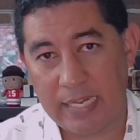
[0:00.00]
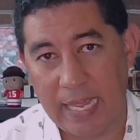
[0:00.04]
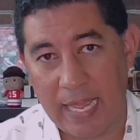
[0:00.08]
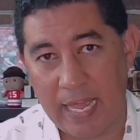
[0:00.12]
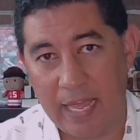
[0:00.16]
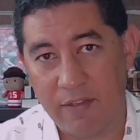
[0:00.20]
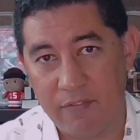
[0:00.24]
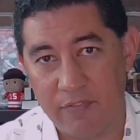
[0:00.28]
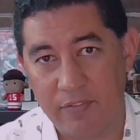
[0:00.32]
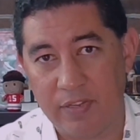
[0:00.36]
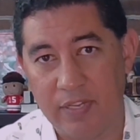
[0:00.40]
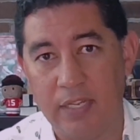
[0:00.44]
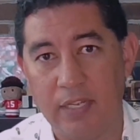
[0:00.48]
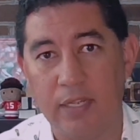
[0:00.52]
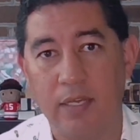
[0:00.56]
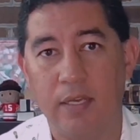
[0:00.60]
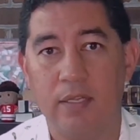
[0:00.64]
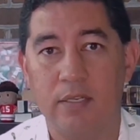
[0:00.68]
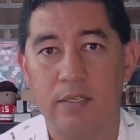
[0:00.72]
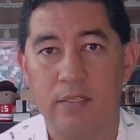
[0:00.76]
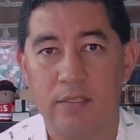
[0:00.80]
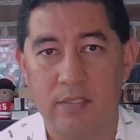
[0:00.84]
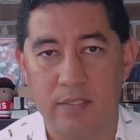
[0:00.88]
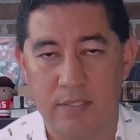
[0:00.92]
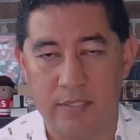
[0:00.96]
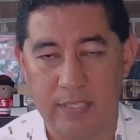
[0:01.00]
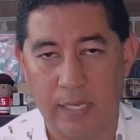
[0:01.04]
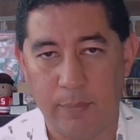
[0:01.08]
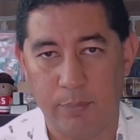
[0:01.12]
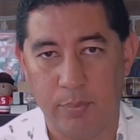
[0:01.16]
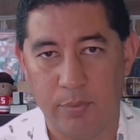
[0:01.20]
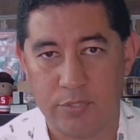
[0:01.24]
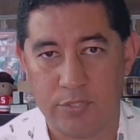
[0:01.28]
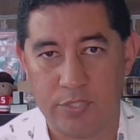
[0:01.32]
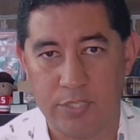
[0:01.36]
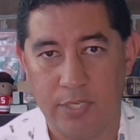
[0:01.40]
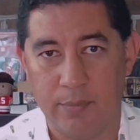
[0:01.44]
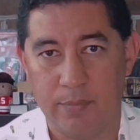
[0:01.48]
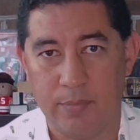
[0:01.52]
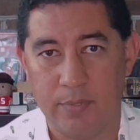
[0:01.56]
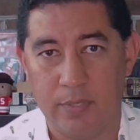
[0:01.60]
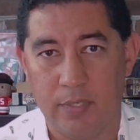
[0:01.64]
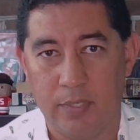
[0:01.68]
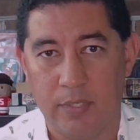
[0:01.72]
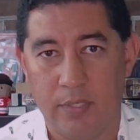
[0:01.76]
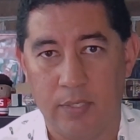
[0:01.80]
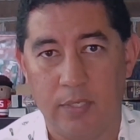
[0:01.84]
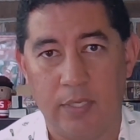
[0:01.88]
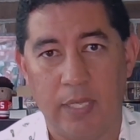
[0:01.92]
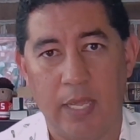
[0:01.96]
heavy discipleship.
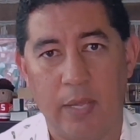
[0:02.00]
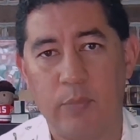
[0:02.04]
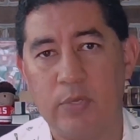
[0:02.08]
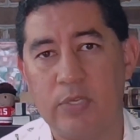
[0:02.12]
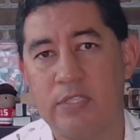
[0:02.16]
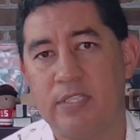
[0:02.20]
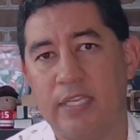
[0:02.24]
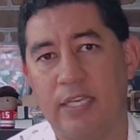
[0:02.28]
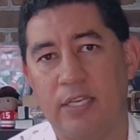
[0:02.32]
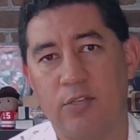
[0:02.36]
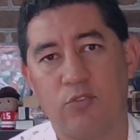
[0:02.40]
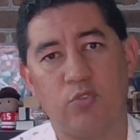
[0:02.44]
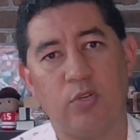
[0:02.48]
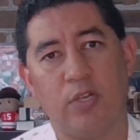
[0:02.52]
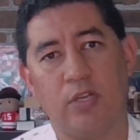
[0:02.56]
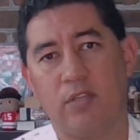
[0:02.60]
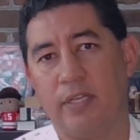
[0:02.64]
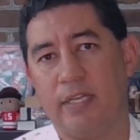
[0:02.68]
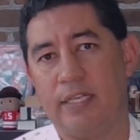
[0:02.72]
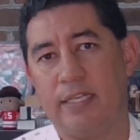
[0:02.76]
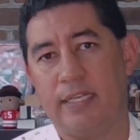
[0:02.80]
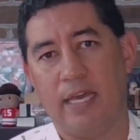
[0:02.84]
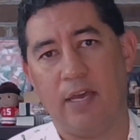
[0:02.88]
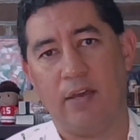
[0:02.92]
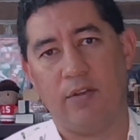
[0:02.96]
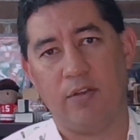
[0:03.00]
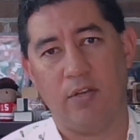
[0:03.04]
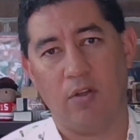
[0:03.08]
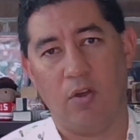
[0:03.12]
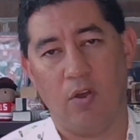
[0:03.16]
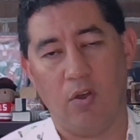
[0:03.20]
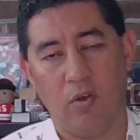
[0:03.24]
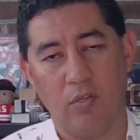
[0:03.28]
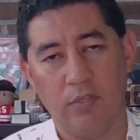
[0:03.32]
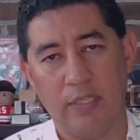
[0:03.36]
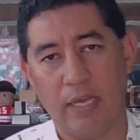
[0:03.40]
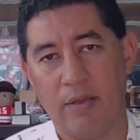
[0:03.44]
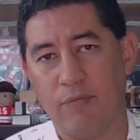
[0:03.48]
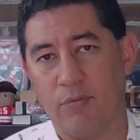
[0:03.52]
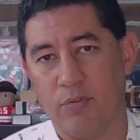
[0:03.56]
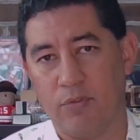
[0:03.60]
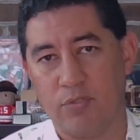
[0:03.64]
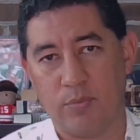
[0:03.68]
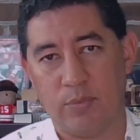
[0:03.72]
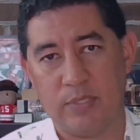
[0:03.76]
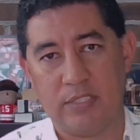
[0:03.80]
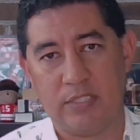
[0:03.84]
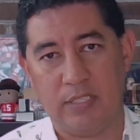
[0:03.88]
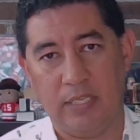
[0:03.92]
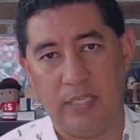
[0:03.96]
And we see it trickling down in all levels.
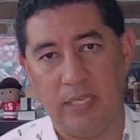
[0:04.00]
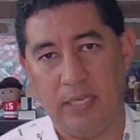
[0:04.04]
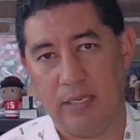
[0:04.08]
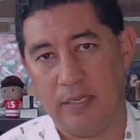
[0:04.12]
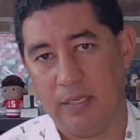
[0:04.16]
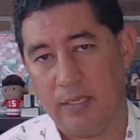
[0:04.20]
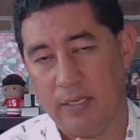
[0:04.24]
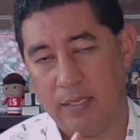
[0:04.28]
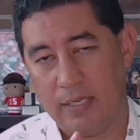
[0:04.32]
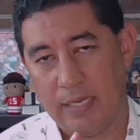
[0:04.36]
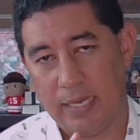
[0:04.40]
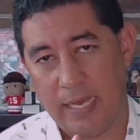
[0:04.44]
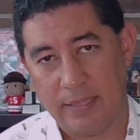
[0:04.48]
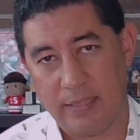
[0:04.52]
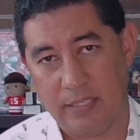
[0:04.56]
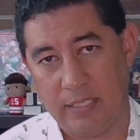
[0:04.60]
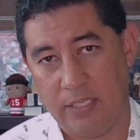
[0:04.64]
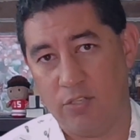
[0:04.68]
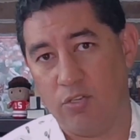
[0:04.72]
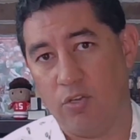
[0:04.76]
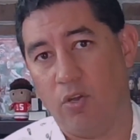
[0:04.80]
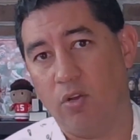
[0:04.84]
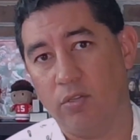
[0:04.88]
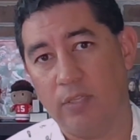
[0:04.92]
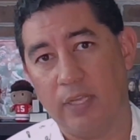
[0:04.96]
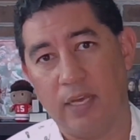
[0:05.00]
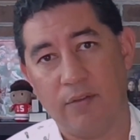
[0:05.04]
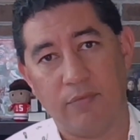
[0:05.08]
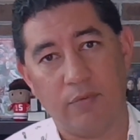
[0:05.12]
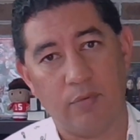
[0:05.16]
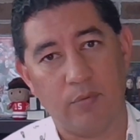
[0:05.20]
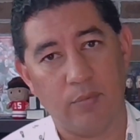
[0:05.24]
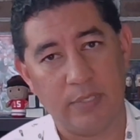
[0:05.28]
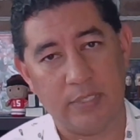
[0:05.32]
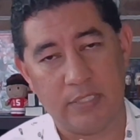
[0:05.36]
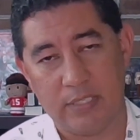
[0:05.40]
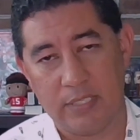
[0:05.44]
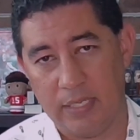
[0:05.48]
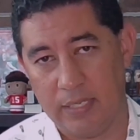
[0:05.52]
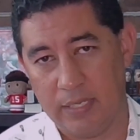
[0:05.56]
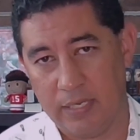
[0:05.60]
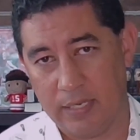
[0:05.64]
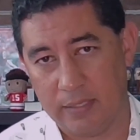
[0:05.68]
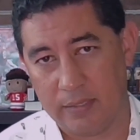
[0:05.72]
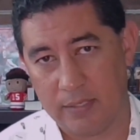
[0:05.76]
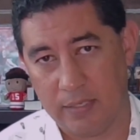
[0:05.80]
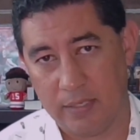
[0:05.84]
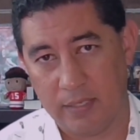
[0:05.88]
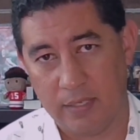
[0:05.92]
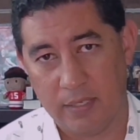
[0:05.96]
We see it at the adult level. We see it
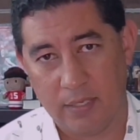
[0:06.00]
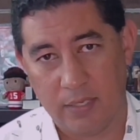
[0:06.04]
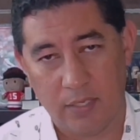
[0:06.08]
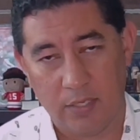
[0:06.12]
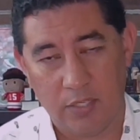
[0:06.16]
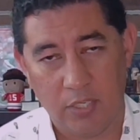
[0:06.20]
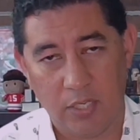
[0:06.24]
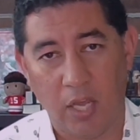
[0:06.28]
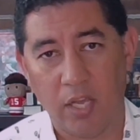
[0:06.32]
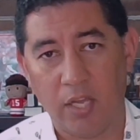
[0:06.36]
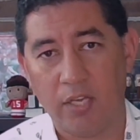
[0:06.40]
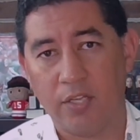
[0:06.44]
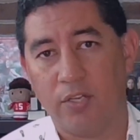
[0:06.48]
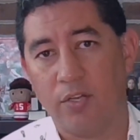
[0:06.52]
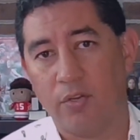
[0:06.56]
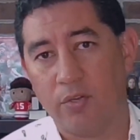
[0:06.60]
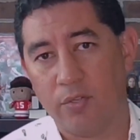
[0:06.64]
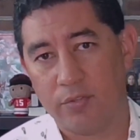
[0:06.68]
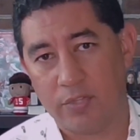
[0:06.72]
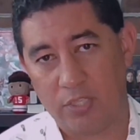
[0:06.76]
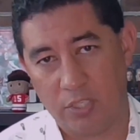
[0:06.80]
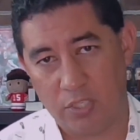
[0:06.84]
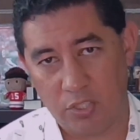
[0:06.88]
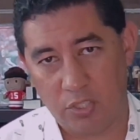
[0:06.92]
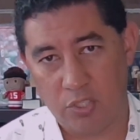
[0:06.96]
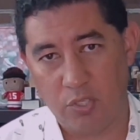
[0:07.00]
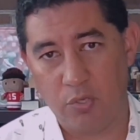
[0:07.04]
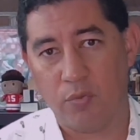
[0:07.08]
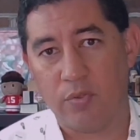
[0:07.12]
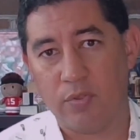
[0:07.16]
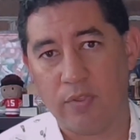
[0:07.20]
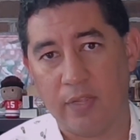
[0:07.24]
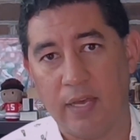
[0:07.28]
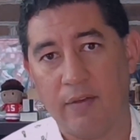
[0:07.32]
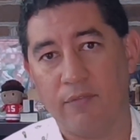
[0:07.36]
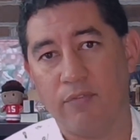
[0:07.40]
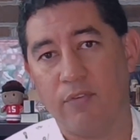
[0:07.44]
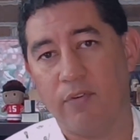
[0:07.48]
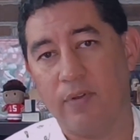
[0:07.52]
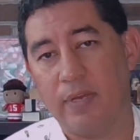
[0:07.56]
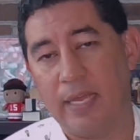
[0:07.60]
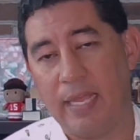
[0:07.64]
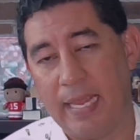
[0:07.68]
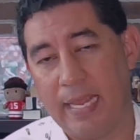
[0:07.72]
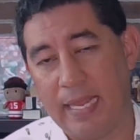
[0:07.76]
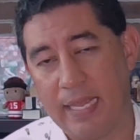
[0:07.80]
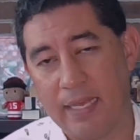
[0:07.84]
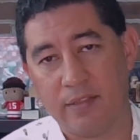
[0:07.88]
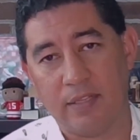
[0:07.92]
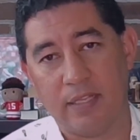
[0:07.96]
at the young adult, the youth level,
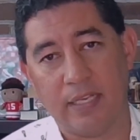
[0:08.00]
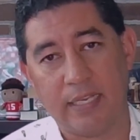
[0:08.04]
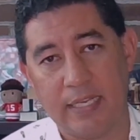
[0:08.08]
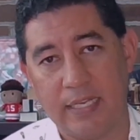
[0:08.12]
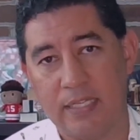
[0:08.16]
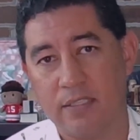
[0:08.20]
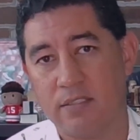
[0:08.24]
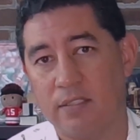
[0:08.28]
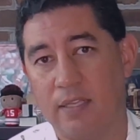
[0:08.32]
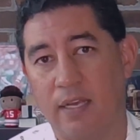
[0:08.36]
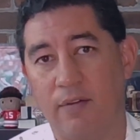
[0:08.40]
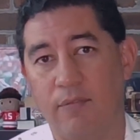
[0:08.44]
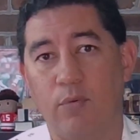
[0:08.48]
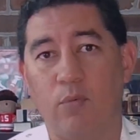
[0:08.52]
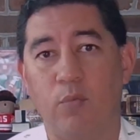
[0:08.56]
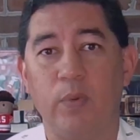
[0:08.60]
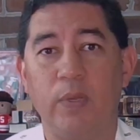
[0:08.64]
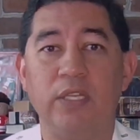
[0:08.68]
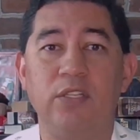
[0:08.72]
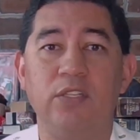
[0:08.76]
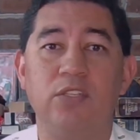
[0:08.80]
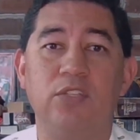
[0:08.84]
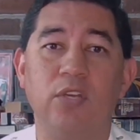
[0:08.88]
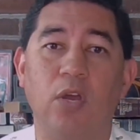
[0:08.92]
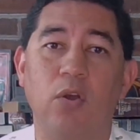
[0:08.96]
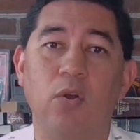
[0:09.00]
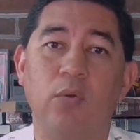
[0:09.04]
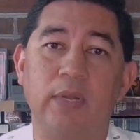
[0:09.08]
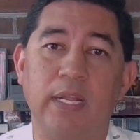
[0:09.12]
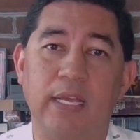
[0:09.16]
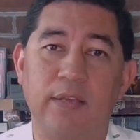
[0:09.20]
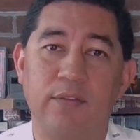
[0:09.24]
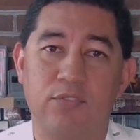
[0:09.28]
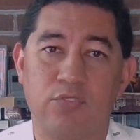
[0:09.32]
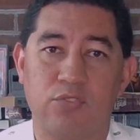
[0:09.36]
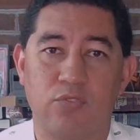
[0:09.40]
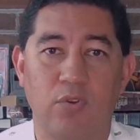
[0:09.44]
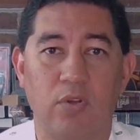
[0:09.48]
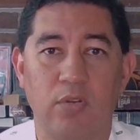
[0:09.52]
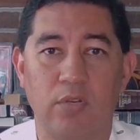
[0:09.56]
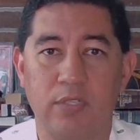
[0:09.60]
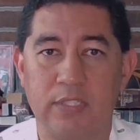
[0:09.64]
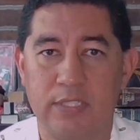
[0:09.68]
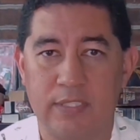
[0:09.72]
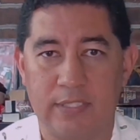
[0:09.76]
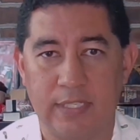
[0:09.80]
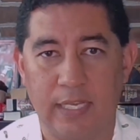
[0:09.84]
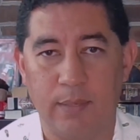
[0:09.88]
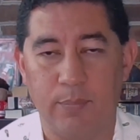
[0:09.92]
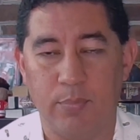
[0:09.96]
and the kids level. We don't have strong
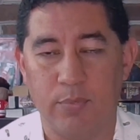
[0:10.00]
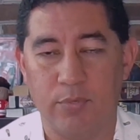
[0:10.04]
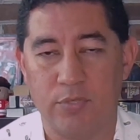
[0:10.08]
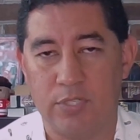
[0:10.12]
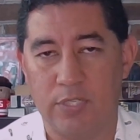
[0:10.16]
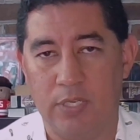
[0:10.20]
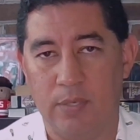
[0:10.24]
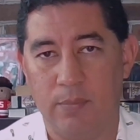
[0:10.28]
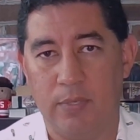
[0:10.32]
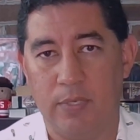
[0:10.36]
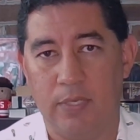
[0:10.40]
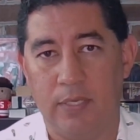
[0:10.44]
discipleship.